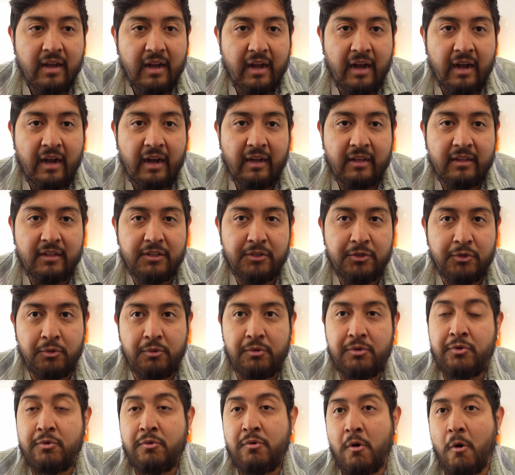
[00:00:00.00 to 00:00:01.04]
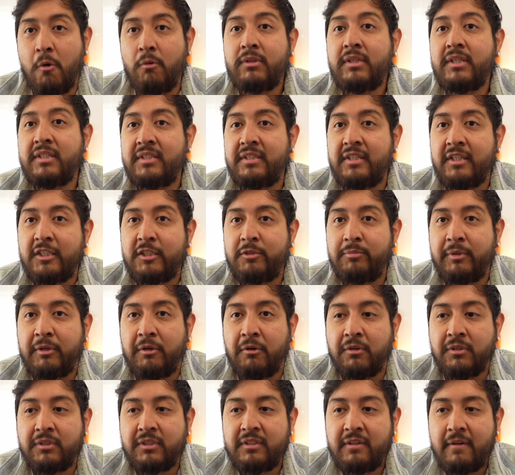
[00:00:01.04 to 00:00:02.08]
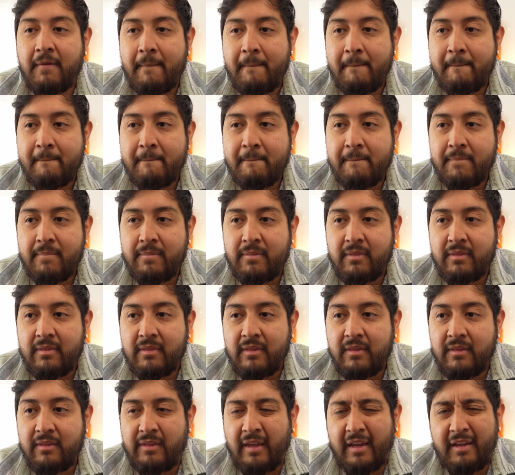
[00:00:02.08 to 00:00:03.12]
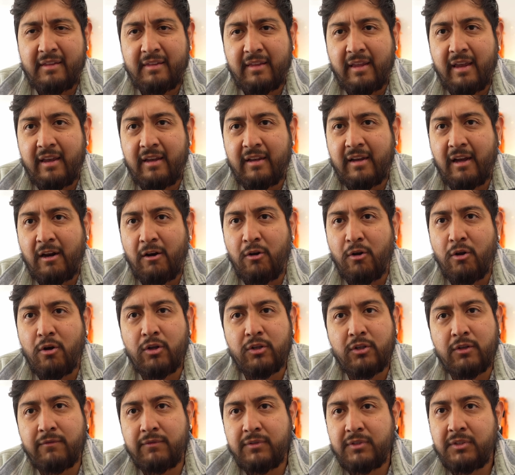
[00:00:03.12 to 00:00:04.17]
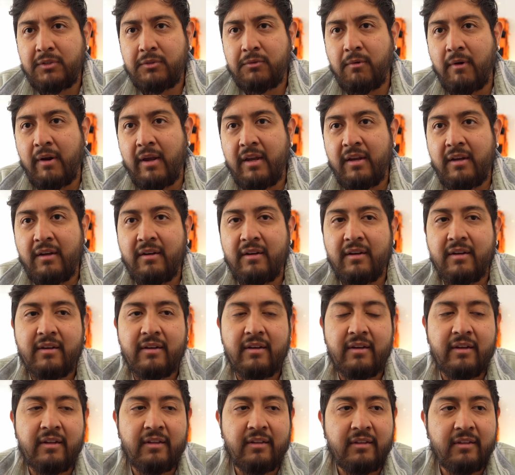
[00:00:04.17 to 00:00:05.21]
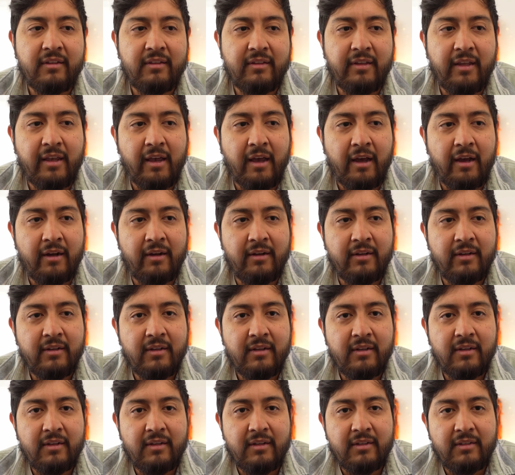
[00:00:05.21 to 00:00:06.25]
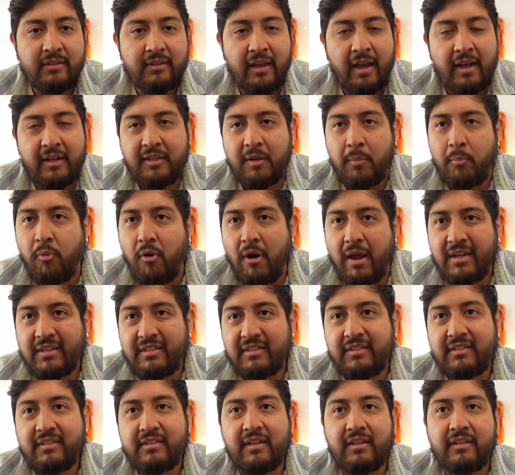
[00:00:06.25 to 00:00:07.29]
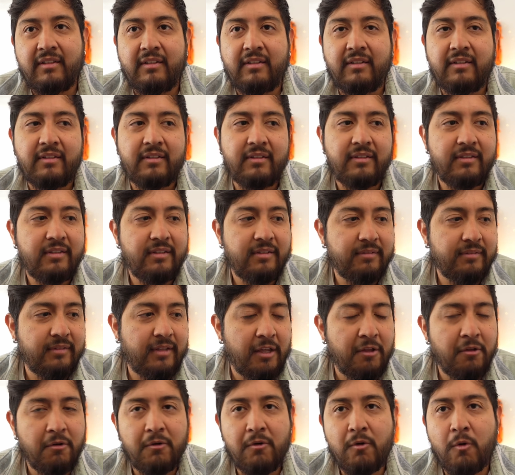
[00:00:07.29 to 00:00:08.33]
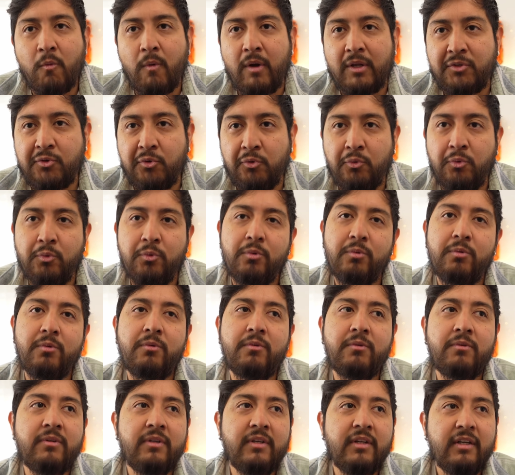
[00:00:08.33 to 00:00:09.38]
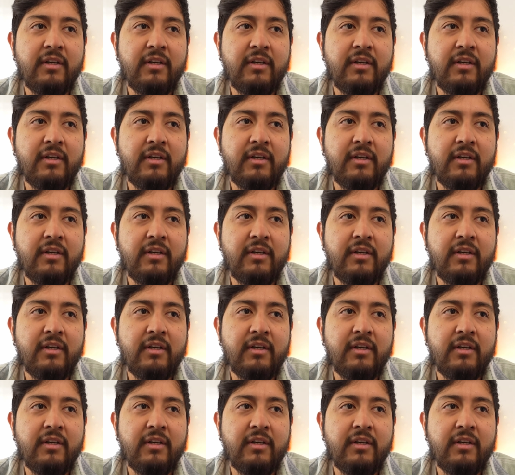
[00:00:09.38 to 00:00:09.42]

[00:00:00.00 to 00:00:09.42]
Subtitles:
And you notice this because they take a lot of strain and they are depressed and they don't know what to do.